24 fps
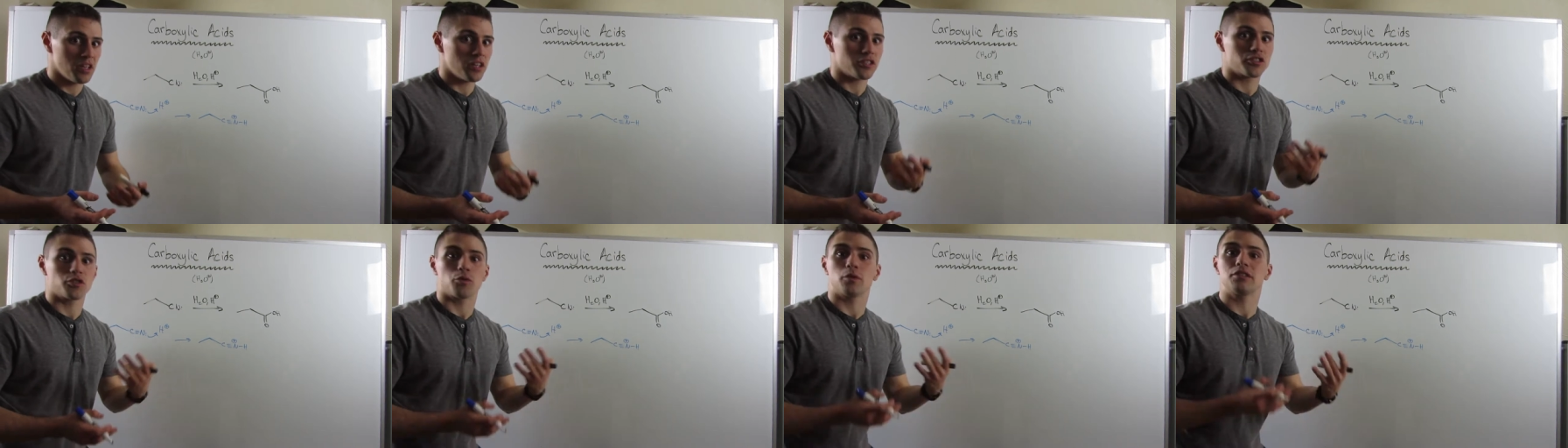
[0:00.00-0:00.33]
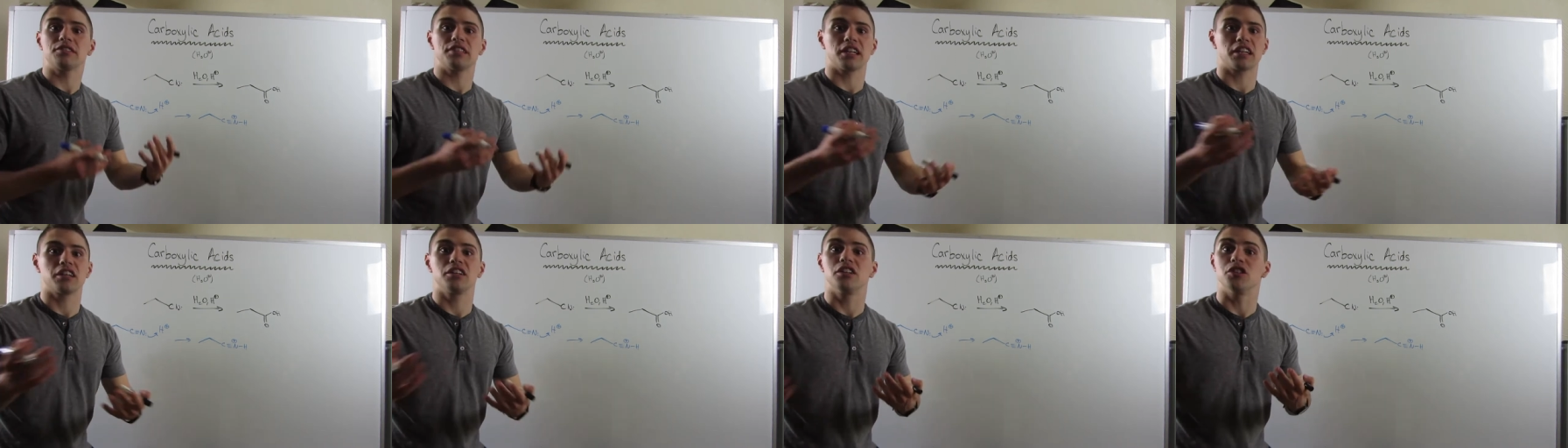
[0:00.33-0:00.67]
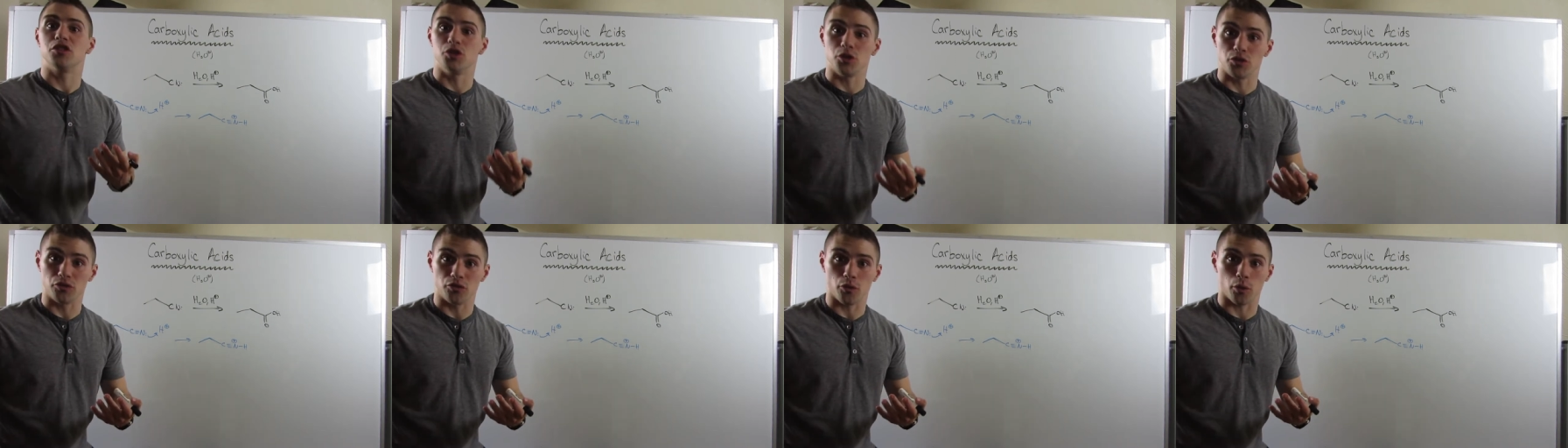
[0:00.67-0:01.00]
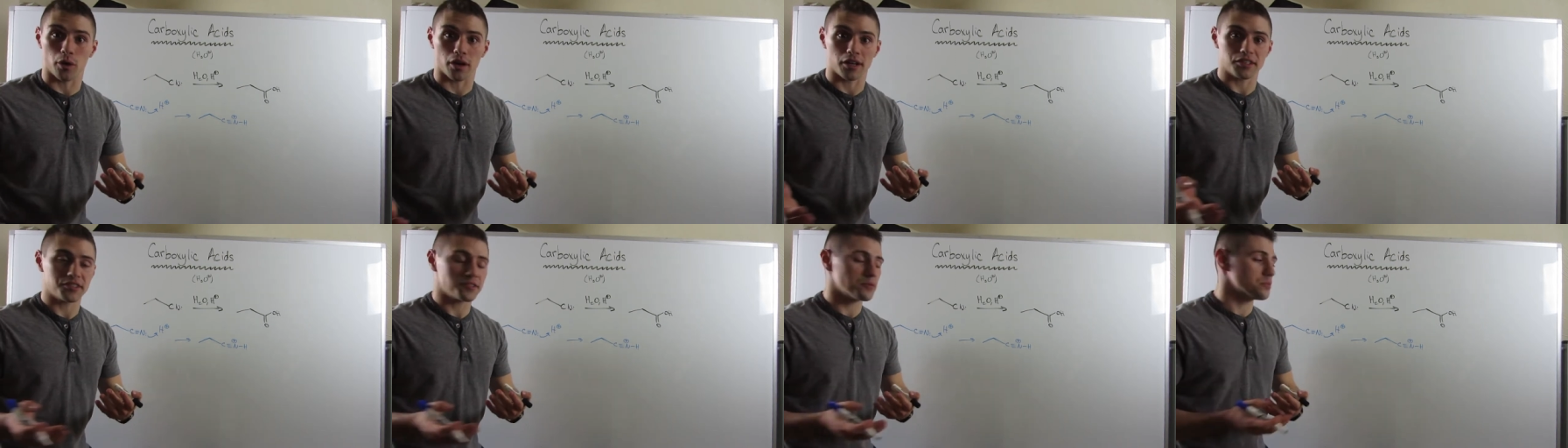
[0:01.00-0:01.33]
So what's that going to do
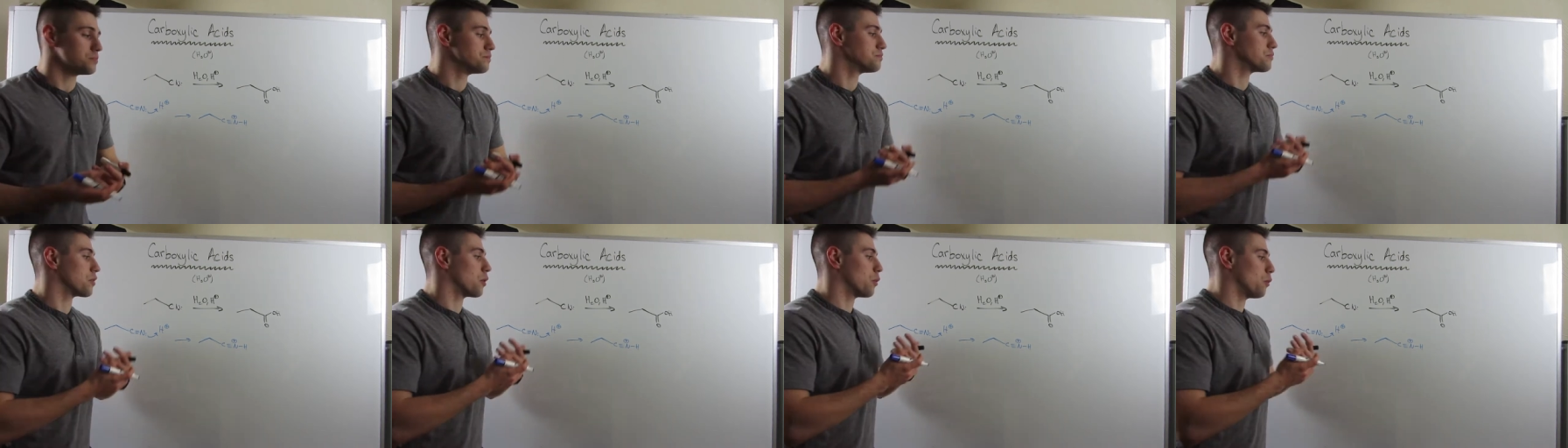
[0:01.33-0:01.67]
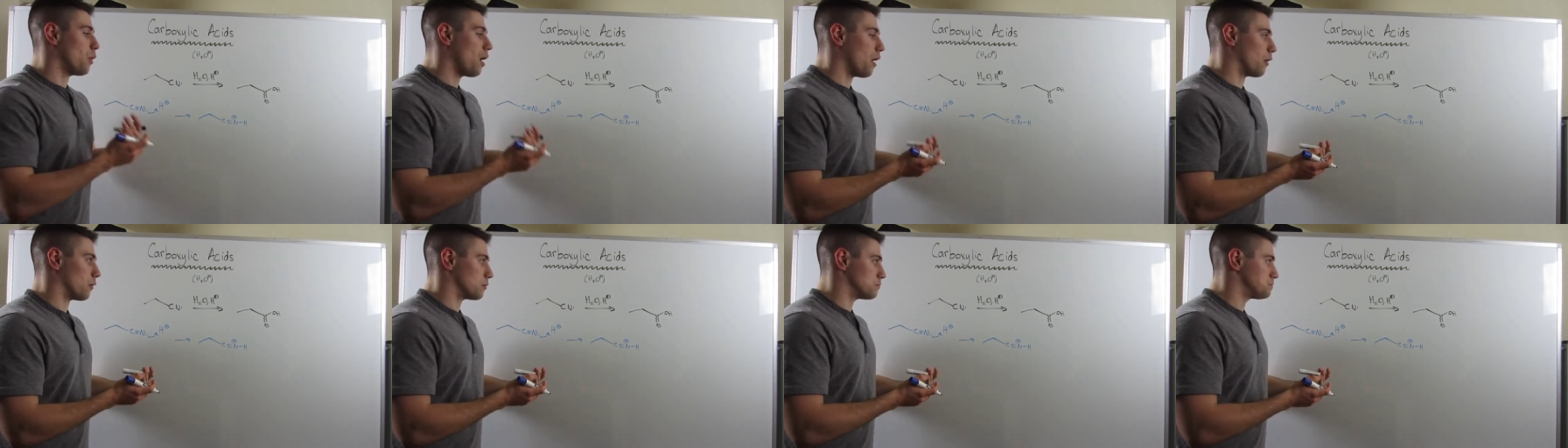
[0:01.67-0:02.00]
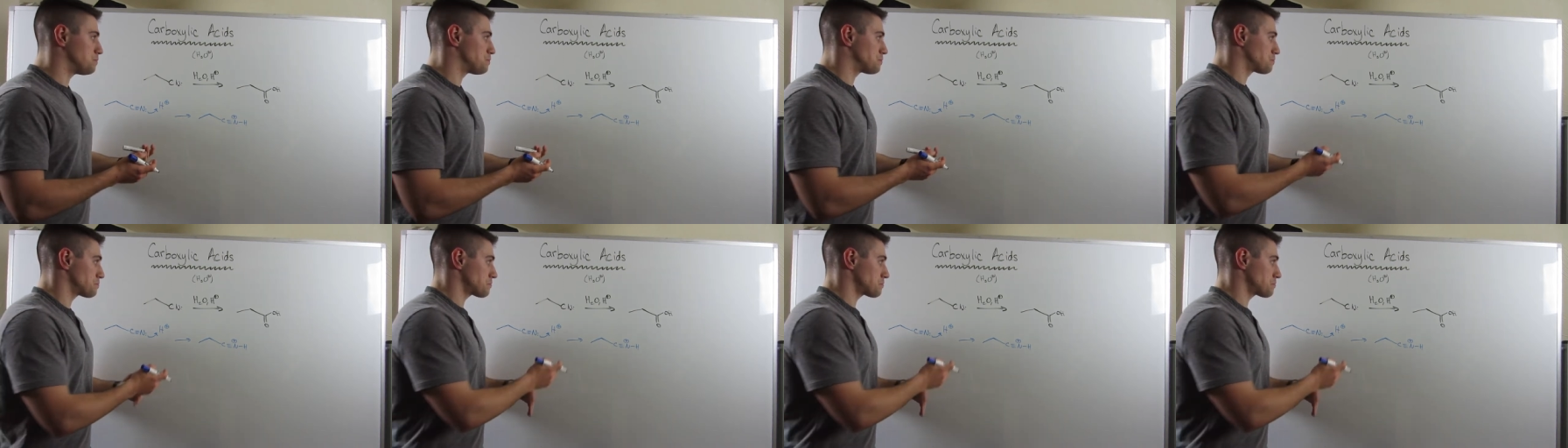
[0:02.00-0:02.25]
for us? Well,